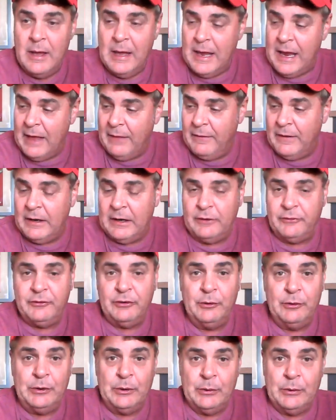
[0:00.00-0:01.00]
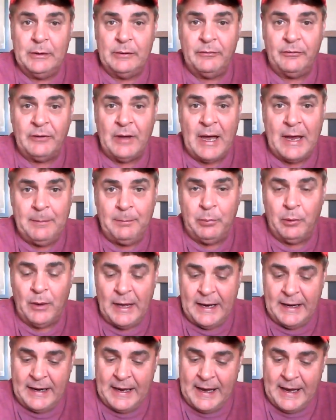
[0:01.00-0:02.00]
and then a two unit side
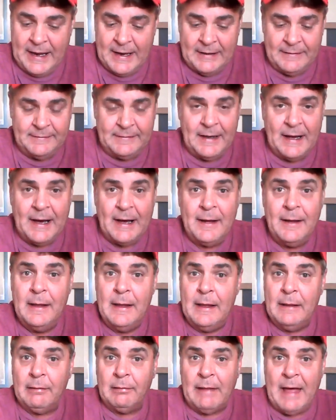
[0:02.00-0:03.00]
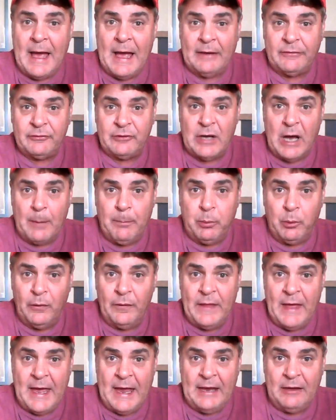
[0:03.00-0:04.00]
play. And uh, last couple
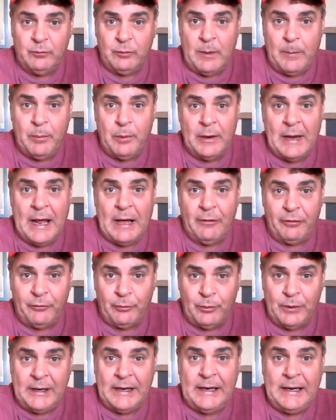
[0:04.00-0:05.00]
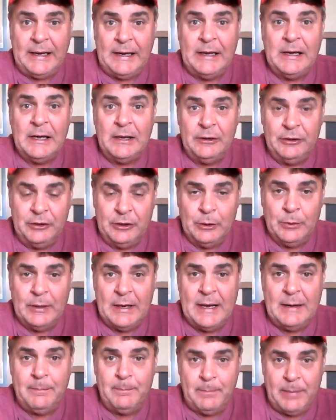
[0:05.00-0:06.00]
of days, we put out three
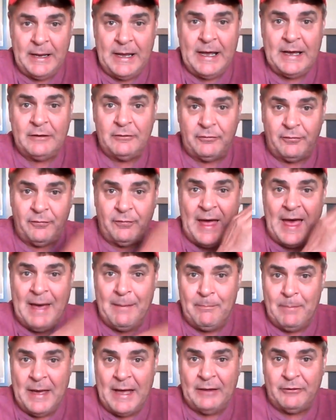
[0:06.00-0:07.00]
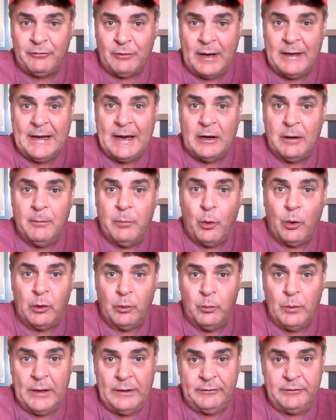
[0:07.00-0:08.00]
unit picks, flat bets right down the
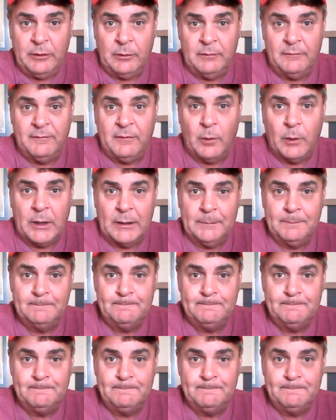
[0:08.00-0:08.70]
board, went two and four.